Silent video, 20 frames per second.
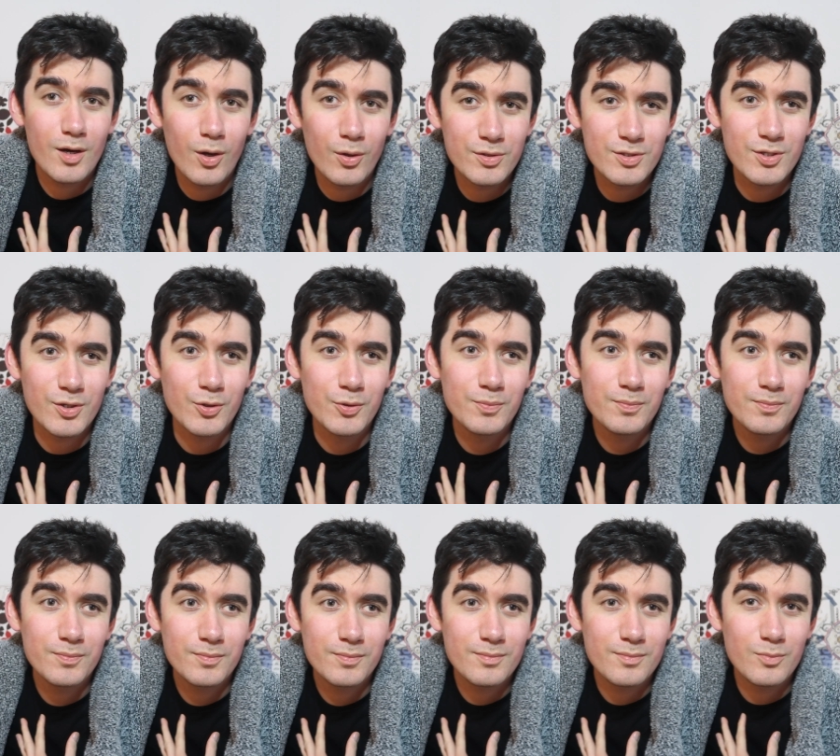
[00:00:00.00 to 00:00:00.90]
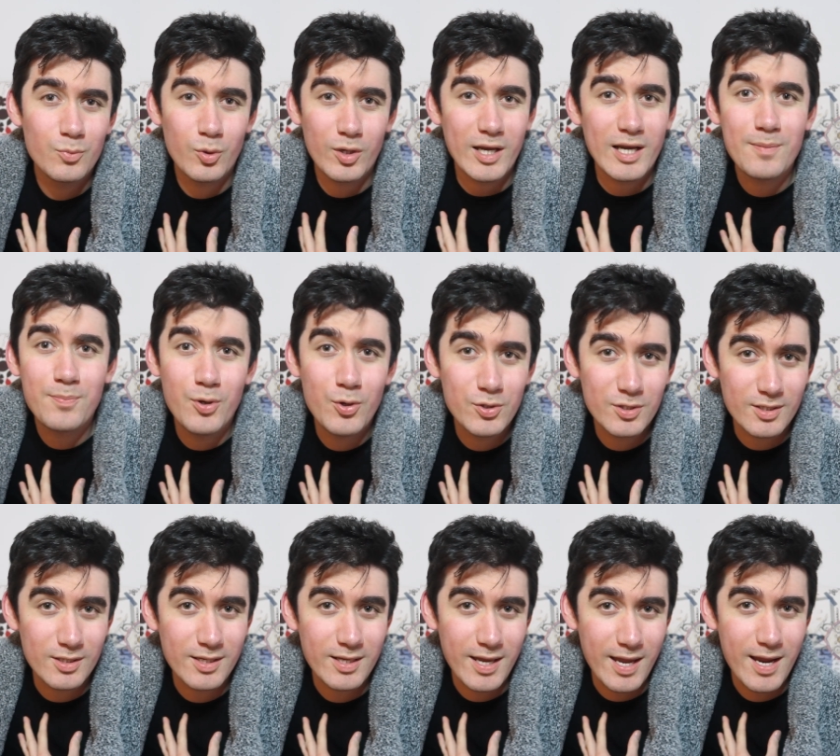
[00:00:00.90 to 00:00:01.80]
Also, what I
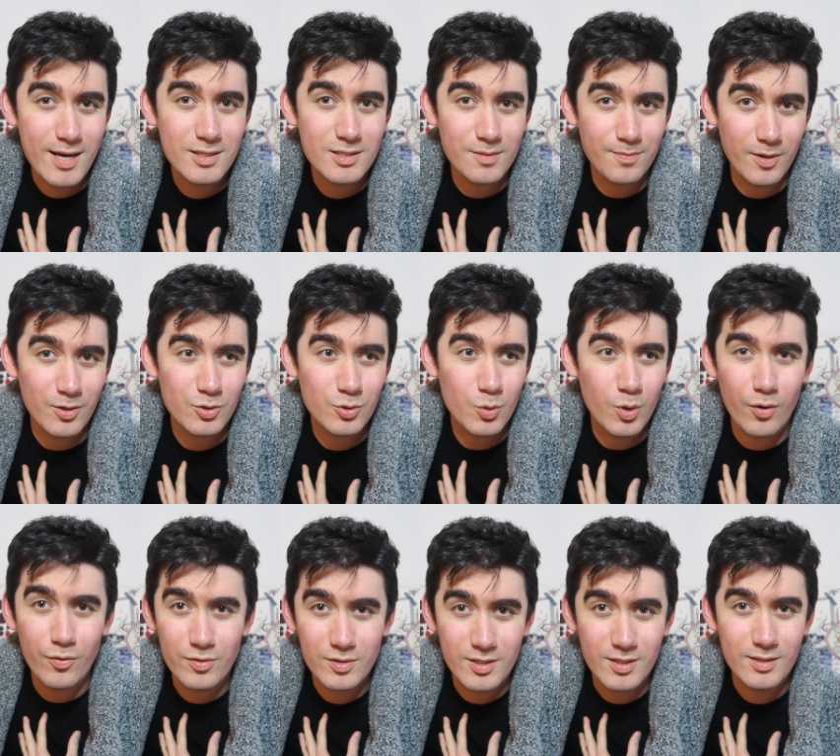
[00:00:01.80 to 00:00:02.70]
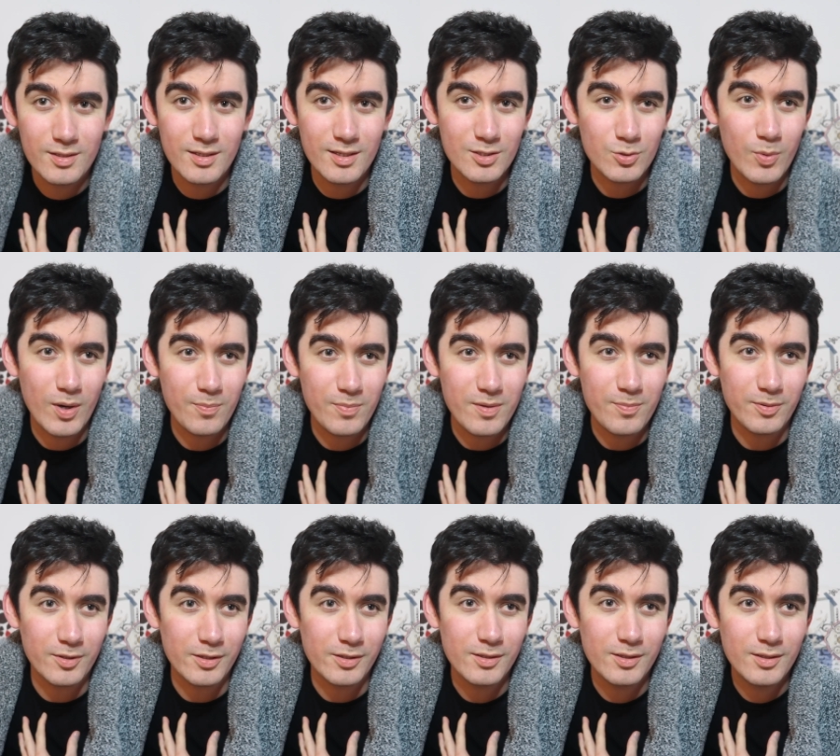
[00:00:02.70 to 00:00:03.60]
personally hate about quarantine is when
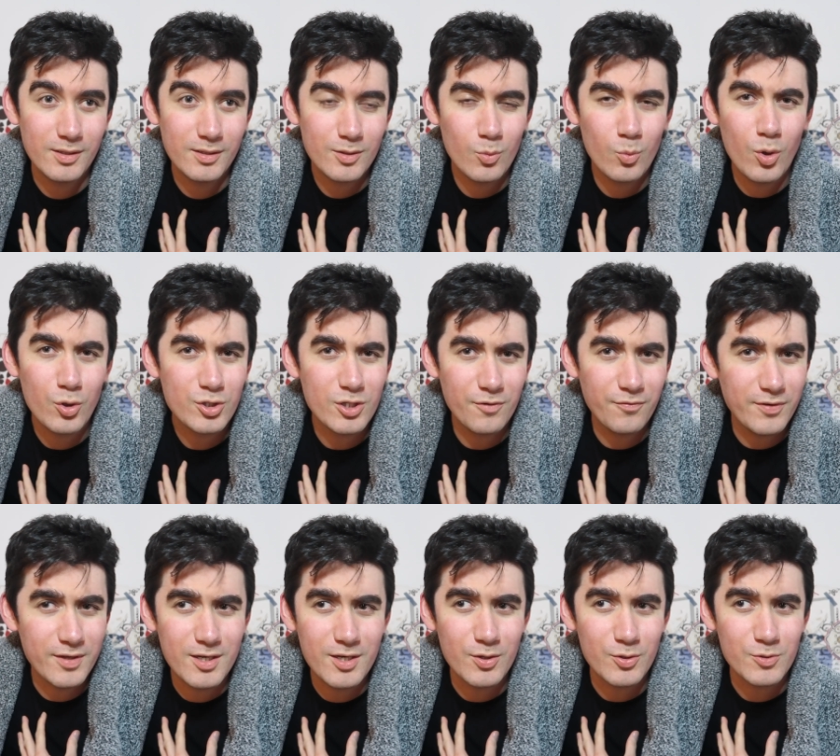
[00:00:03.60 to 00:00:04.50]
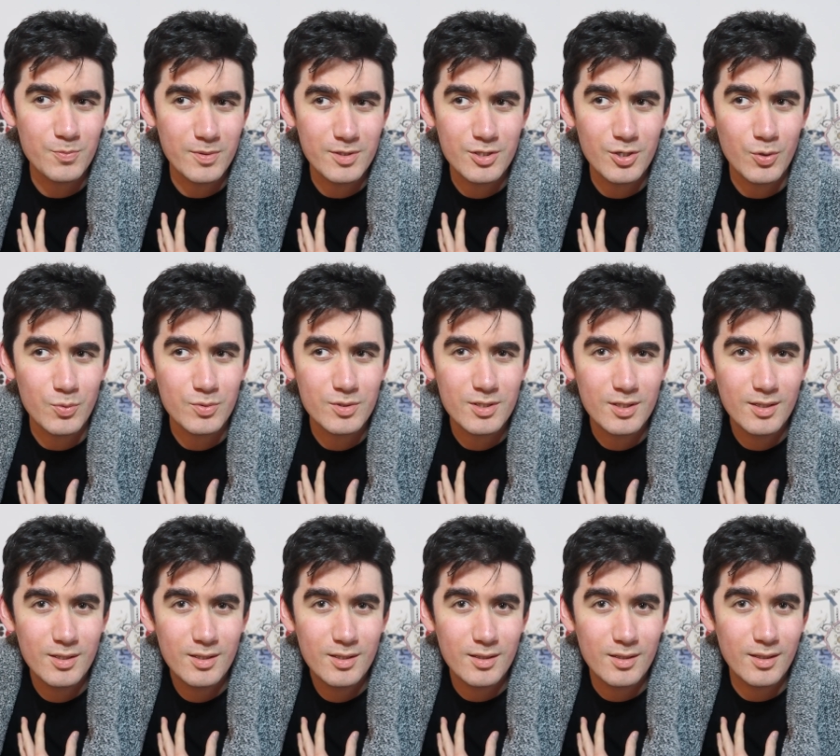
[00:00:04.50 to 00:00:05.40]
people watch our videos but don't
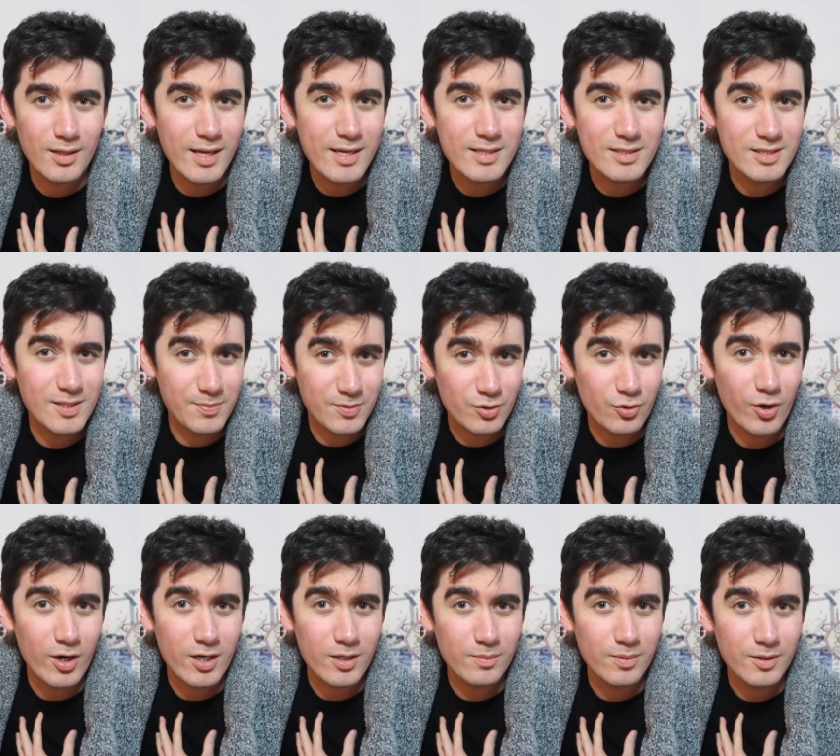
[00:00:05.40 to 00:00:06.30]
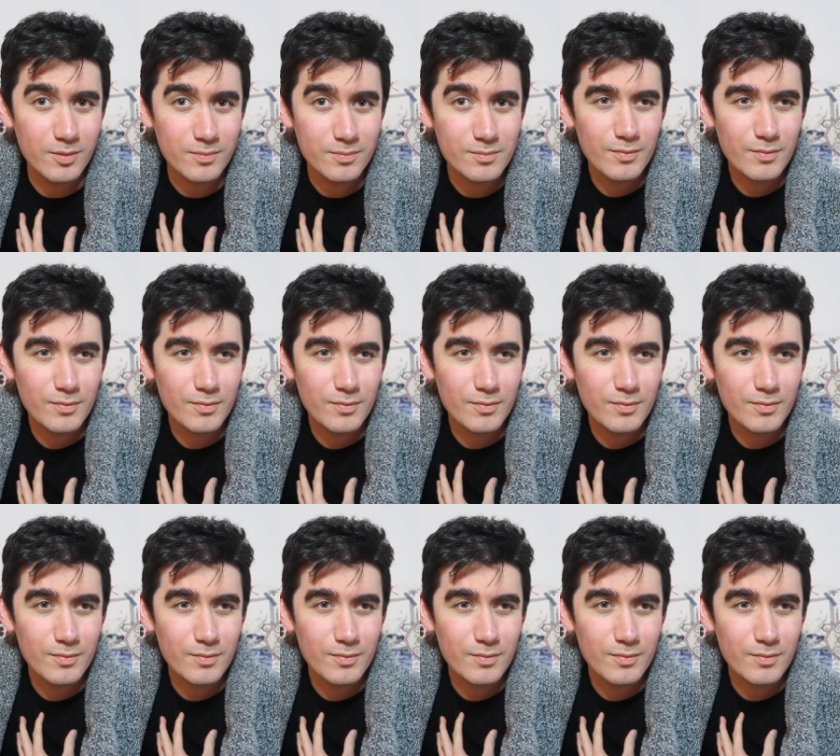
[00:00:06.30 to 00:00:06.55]
like and subscribe.